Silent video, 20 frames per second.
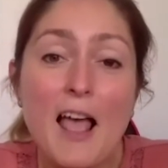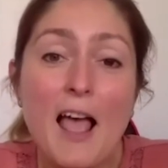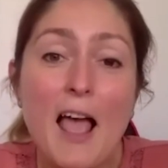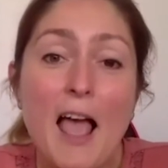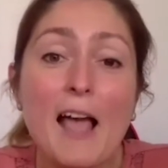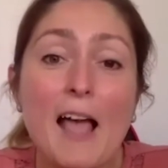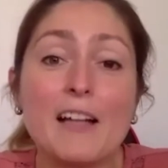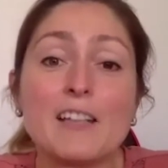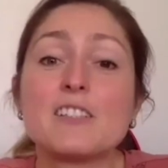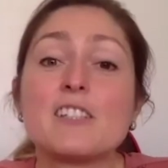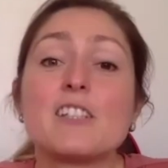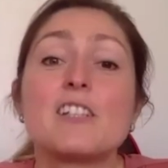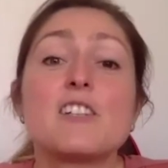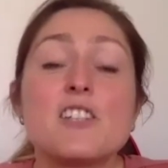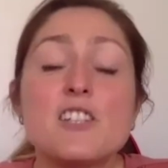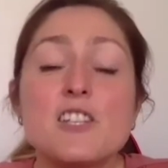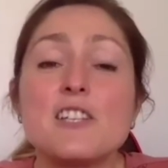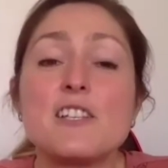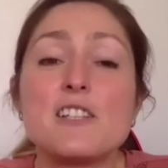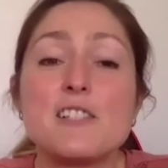And
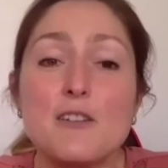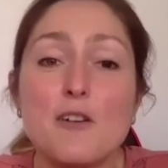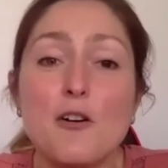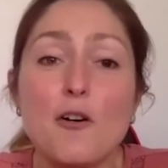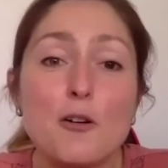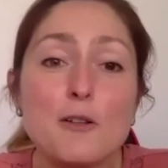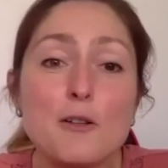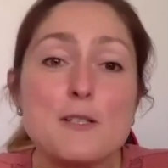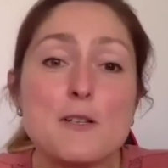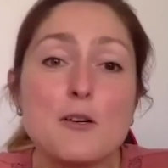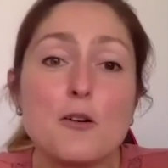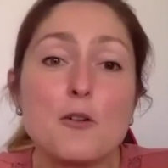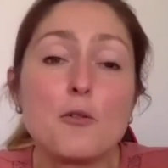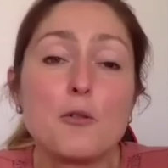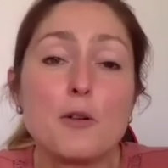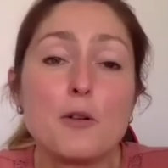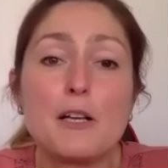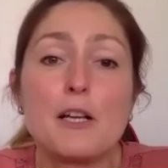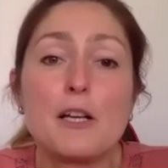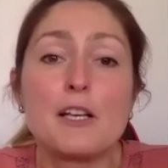she's
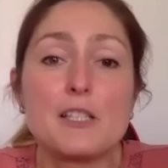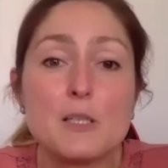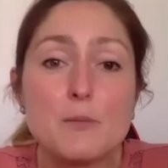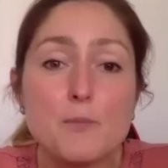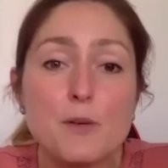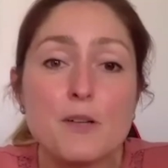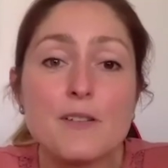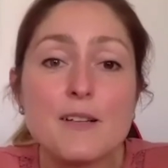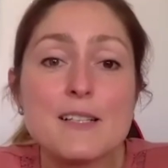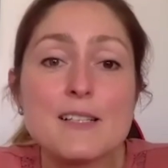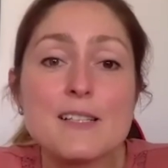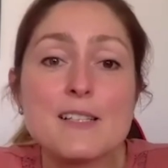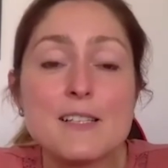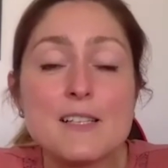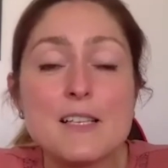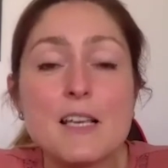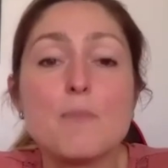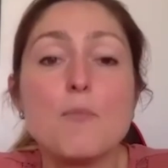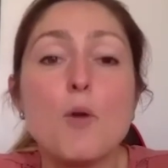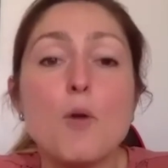also experienced
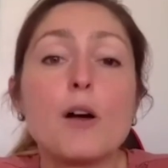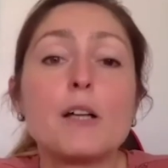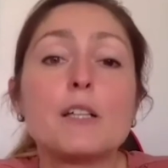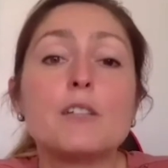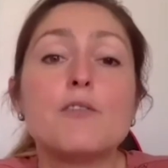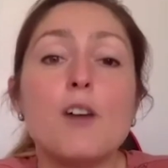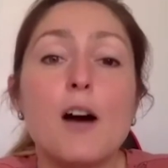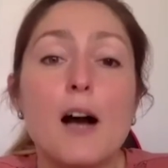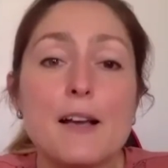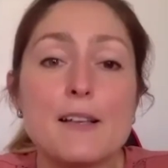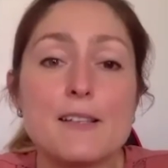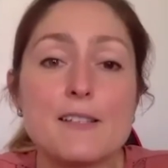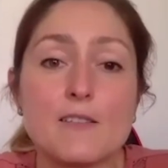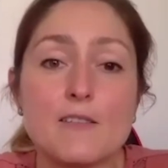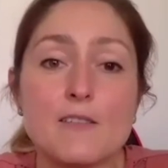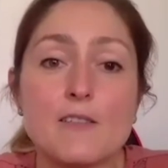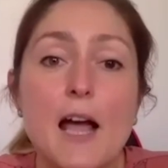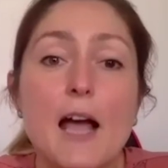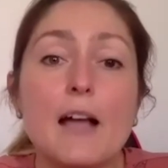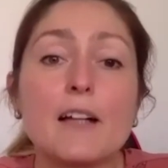CMO
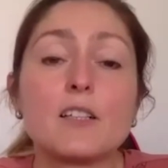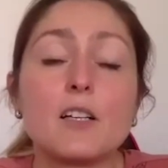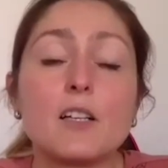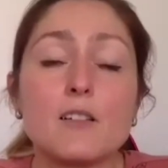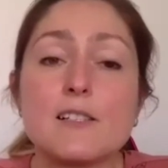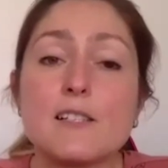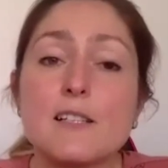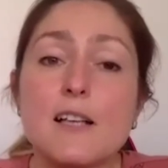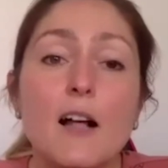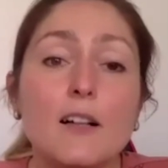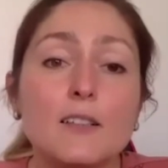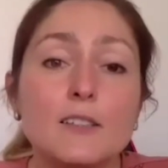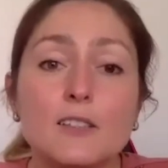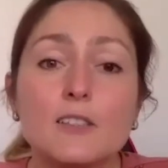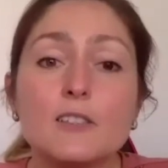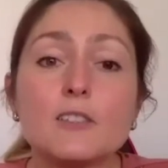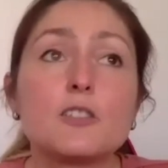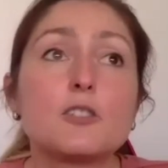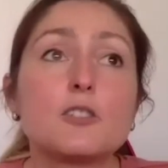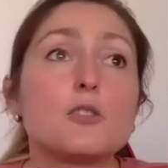advisor and
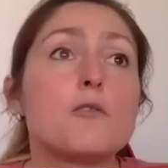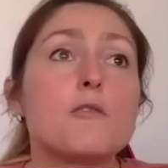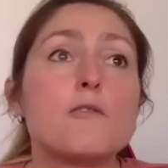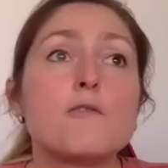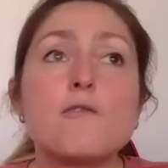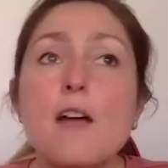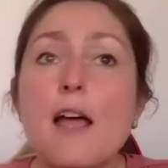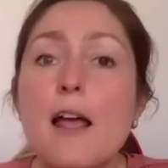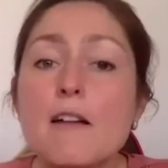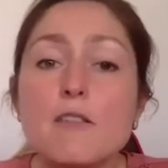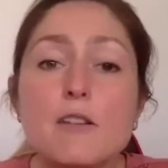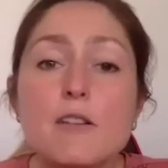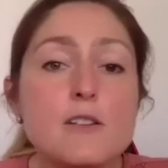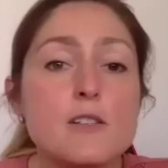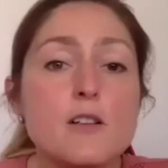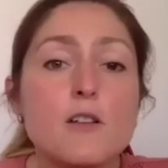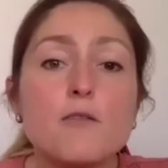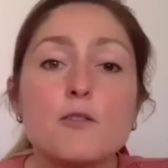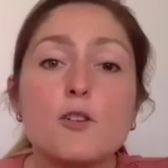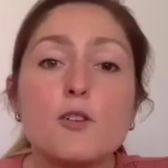consultant to various
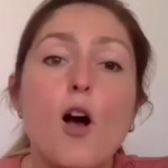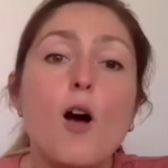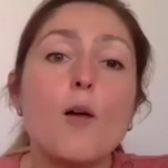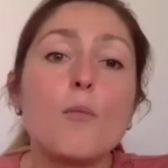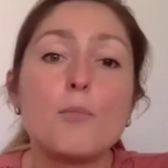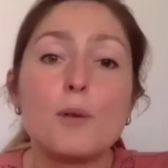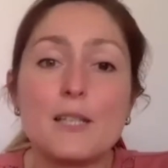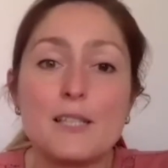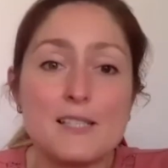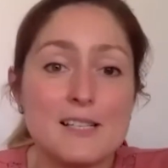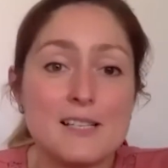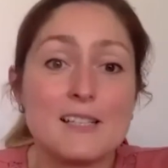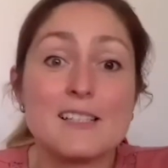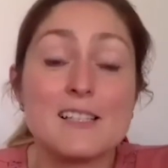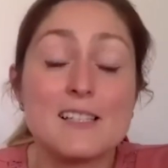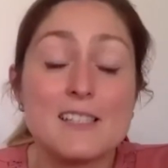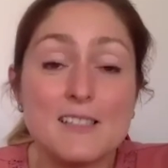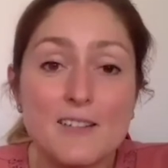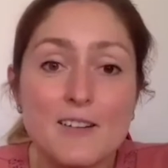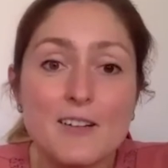of companies and
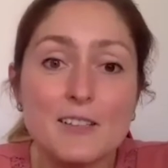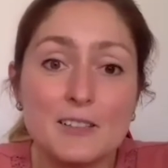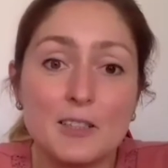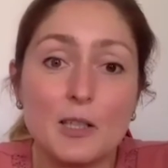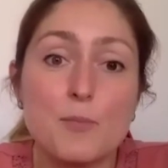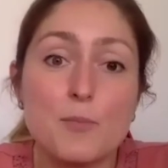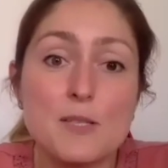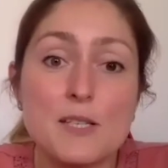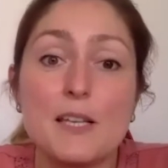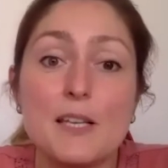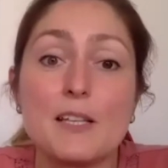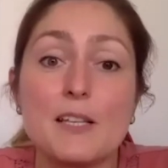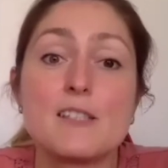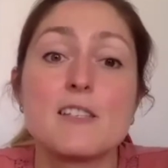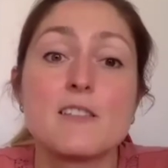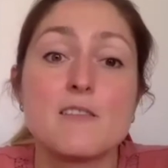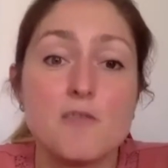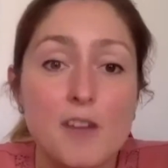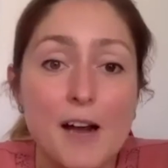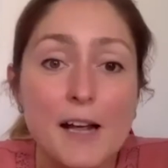startups in
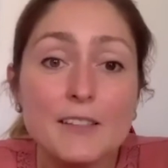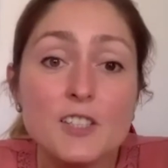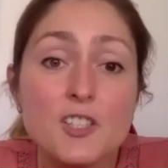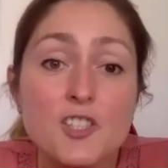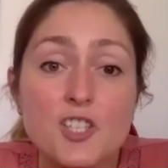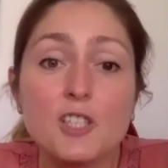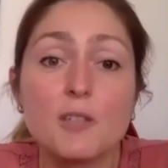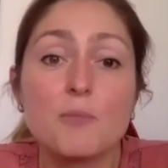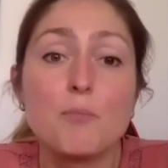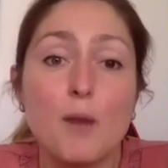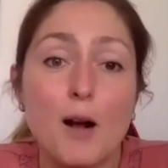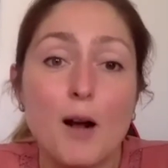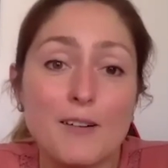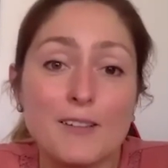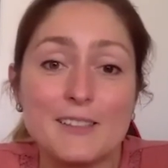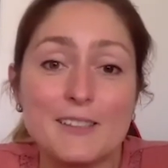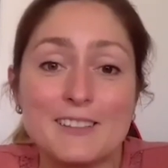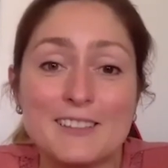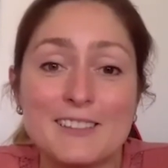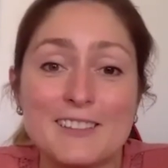strategic
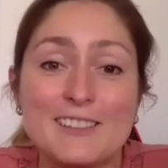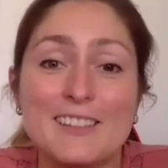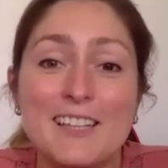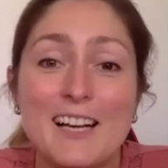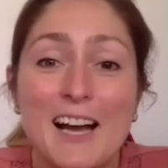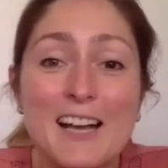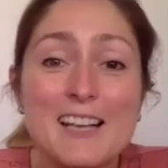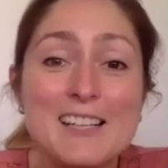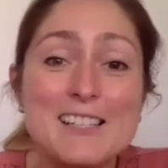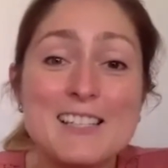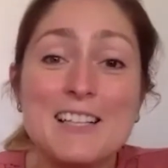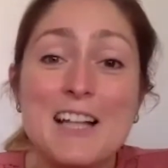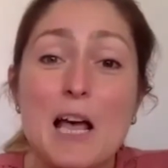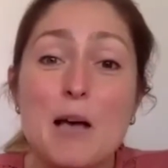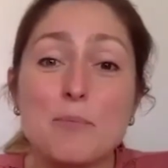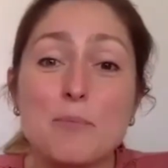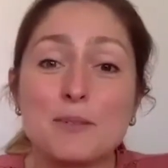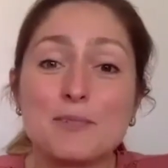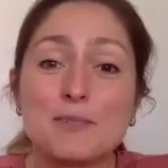marketing. Hi, Zineb.